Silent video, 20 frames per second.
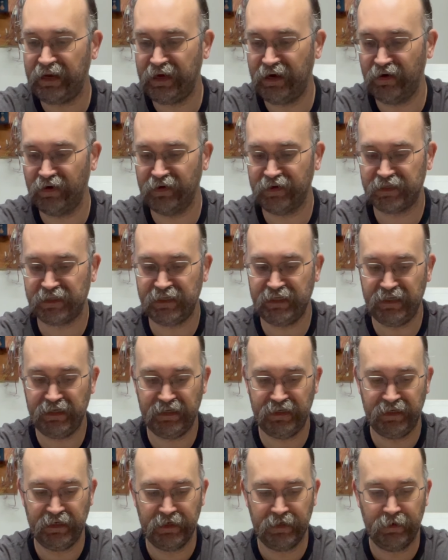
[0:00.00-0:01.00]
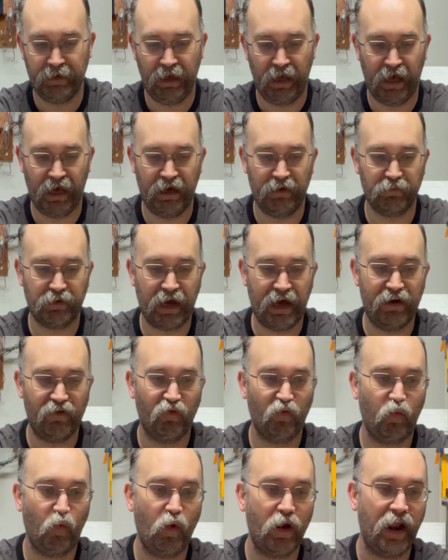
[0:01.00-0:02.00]
here to see kind
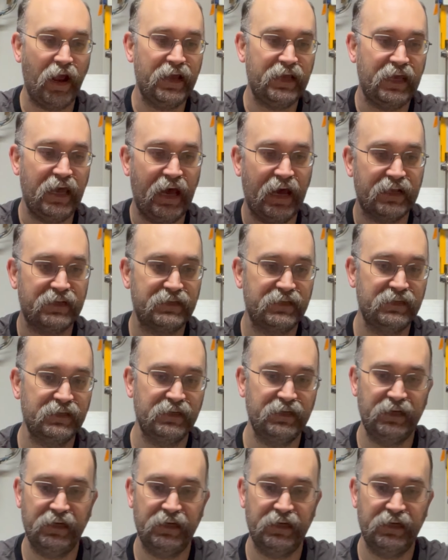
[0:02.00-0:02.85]
of what I get.